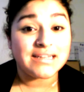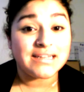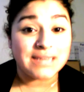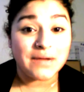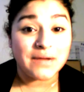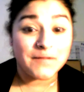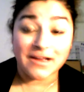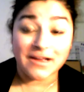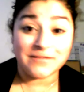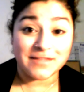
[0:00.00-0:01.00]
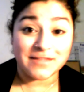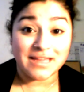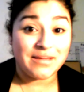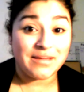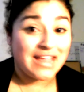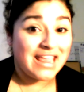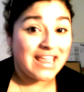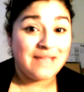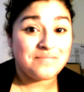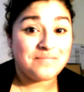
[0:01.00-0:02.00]
So if you're, if you're thinking about getting
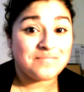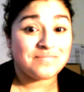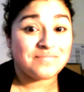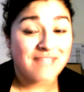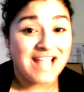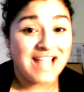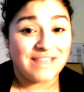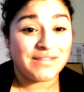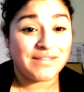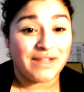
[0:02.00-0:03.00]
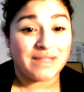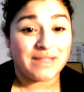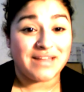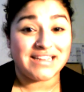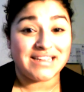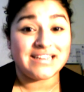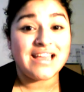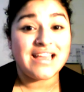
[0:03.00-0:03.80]
it, I definitely recommend it.